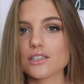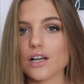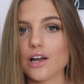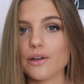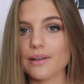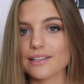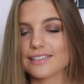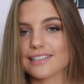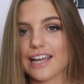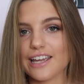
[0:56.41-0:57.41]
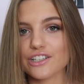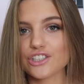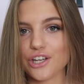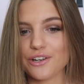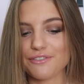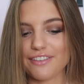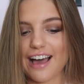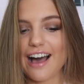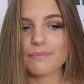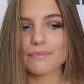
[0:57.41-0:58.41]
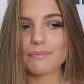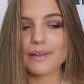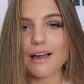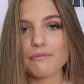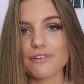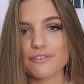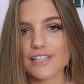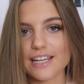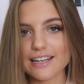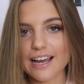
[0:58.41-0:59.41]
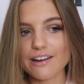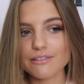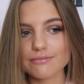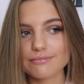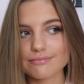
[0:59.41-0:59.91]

so stay tuned for that. But I'm 15 now.